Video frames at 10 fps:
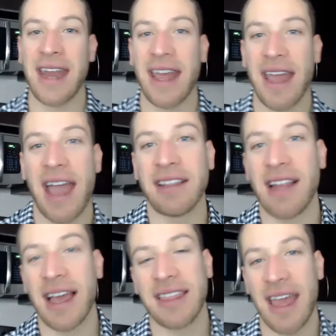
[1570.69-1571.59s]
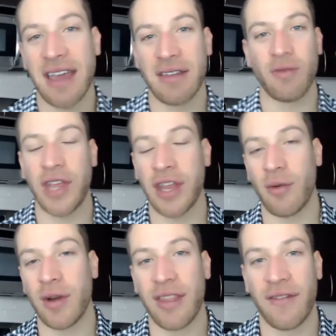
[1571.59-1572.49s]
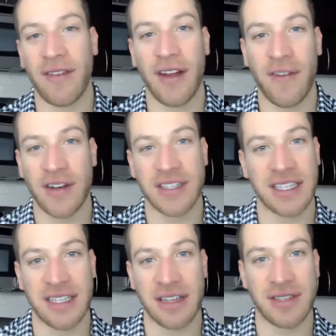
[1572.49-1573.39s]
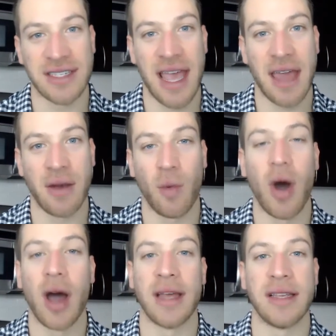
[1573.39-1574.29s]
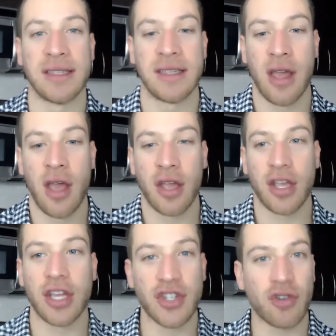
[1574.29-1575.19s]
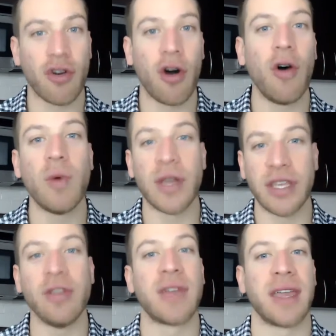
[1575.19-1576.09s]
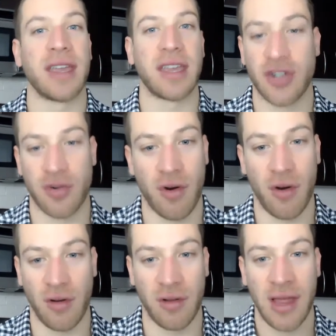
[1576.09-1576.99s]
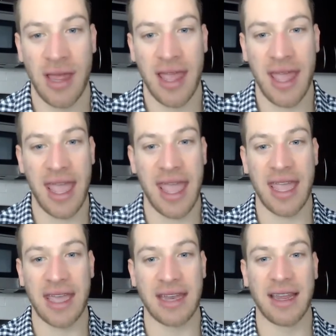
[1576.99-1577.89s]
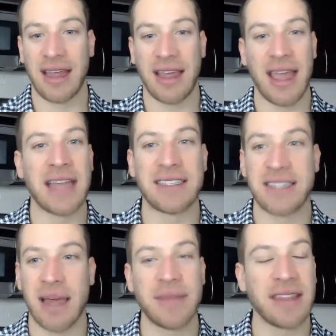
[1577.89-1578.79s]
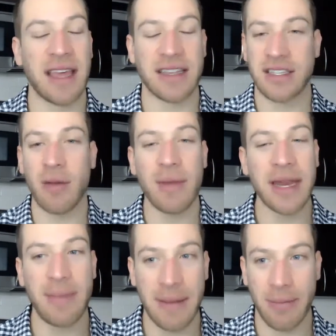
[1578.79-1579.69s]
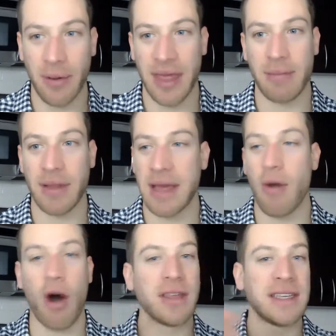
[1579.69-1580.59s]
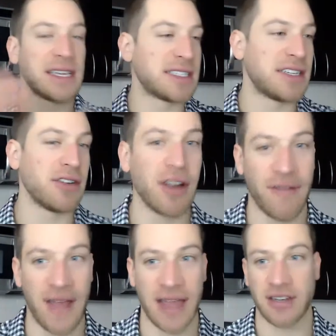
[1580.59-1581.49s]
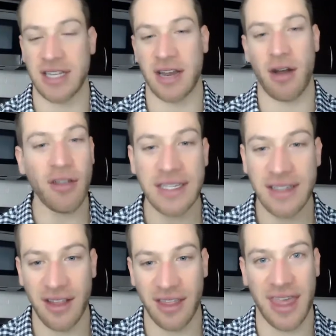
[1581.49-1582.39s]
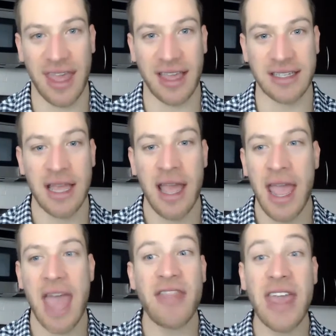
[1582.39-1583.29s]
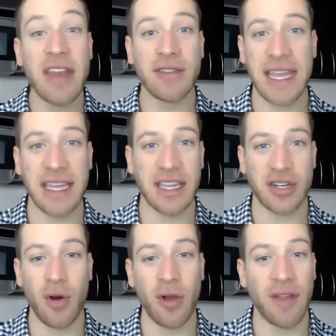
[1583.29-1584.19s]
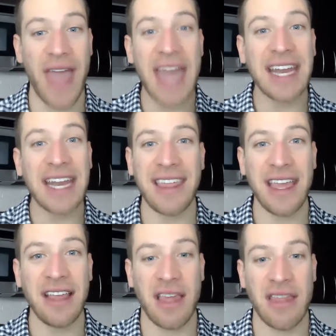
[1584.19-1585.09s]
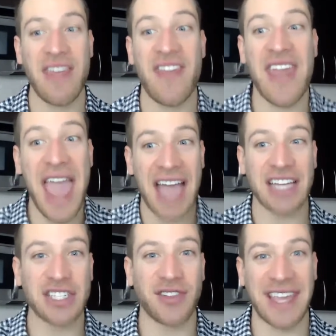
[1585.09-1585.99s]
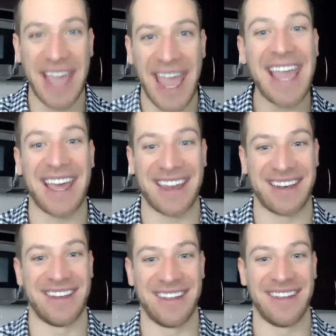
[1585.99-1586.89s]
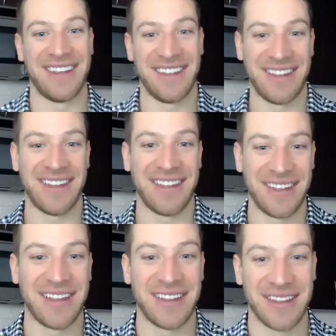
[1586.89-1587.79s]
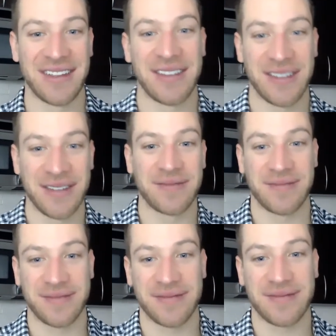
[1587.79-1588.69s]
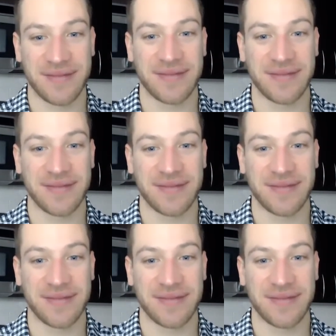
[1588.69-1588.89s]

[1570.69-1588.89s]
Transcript: I like that, you know, one of the very first things that you said was control what you can control. And it's something that so many people, they blame all these exterior factors on all these other things, and they don't take control of anything that they actually can. Right. Right.